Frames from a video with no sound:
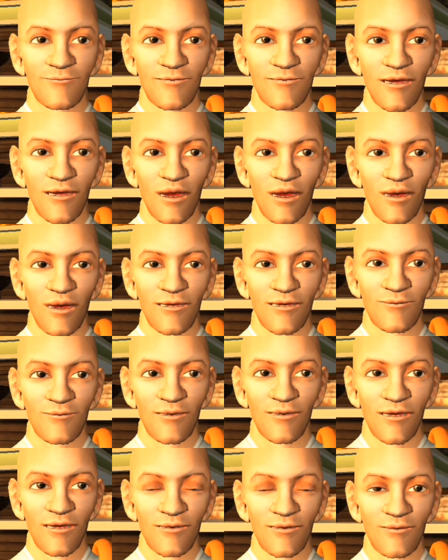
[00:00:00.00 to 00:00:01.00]

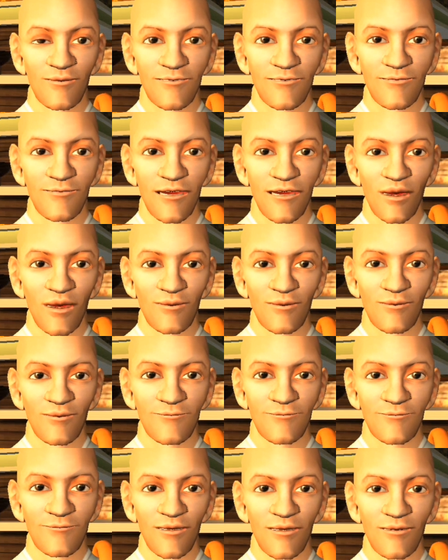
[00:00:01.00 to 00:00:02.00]
dissatisfaction with life
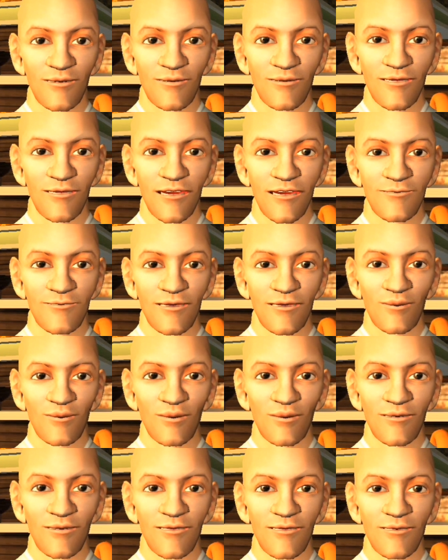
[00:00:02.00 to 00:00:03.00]
based on these two
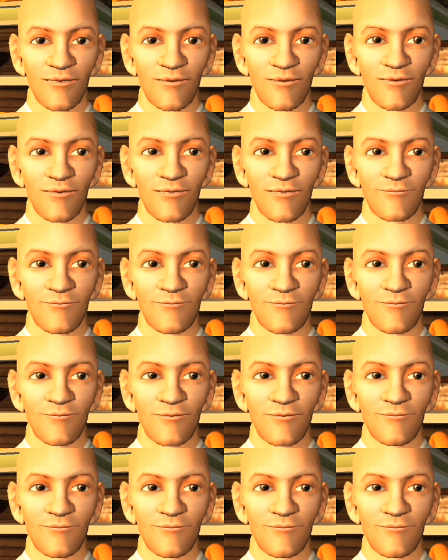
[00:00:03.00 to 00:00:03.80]
mistaken assumptions.